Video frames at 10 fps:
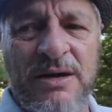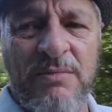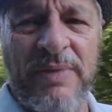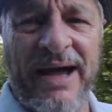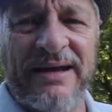
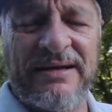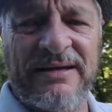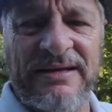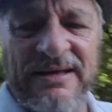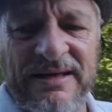But
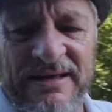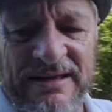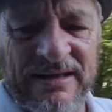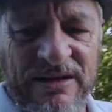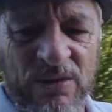
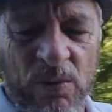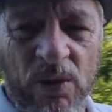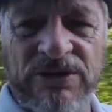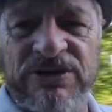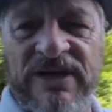
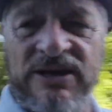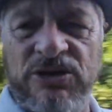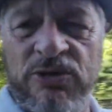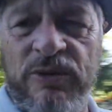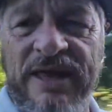what do they
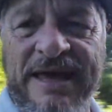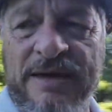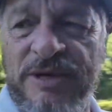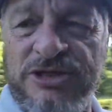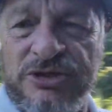do with their
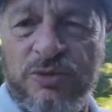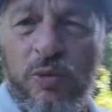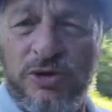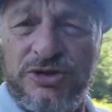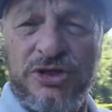images?
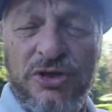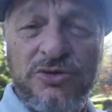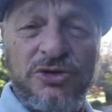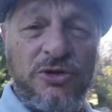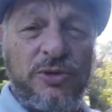What do you
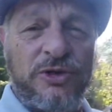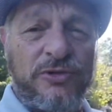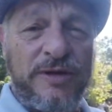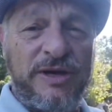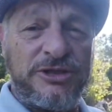do with
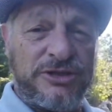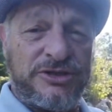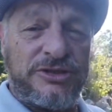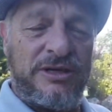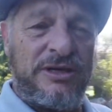your
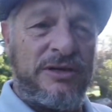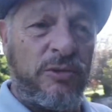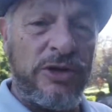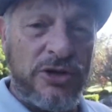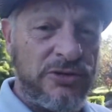images?
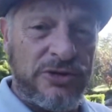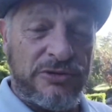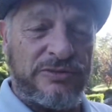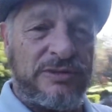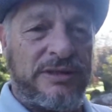What do?
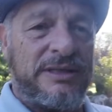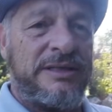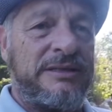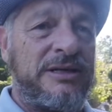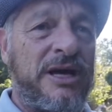
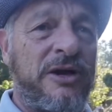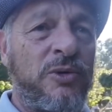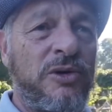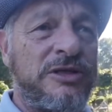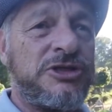You go to
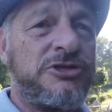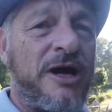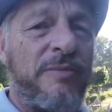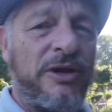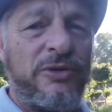all this
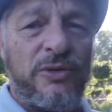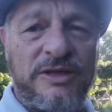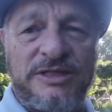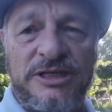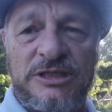trouble and all
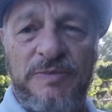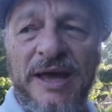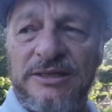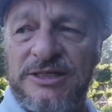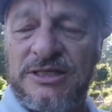this
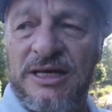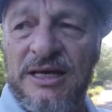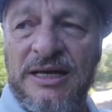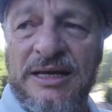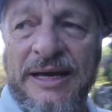expense
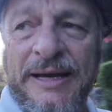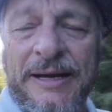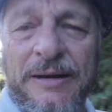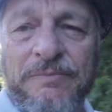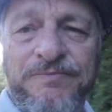
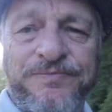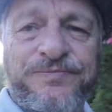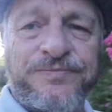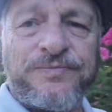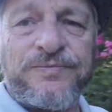
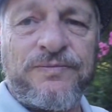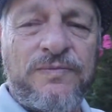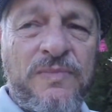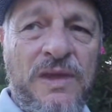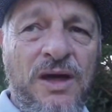
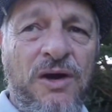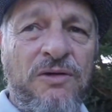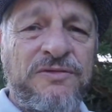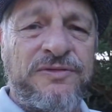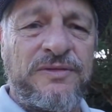
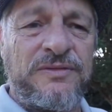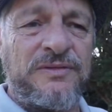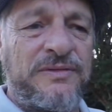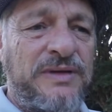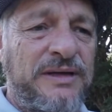of
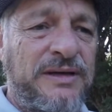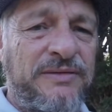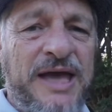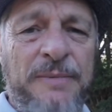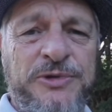
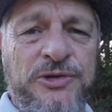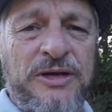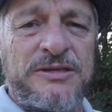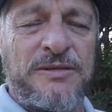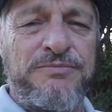
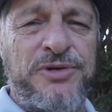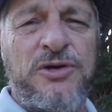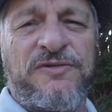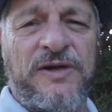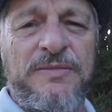capturing some
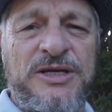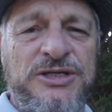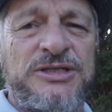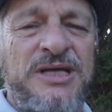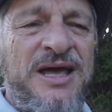beautiful
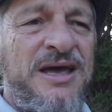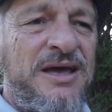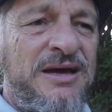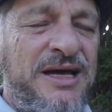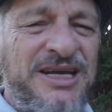images,
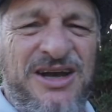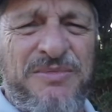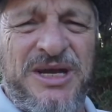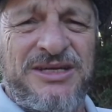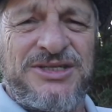and yet
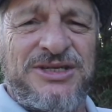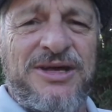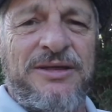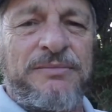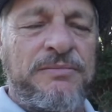nobody can
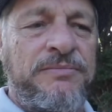see them.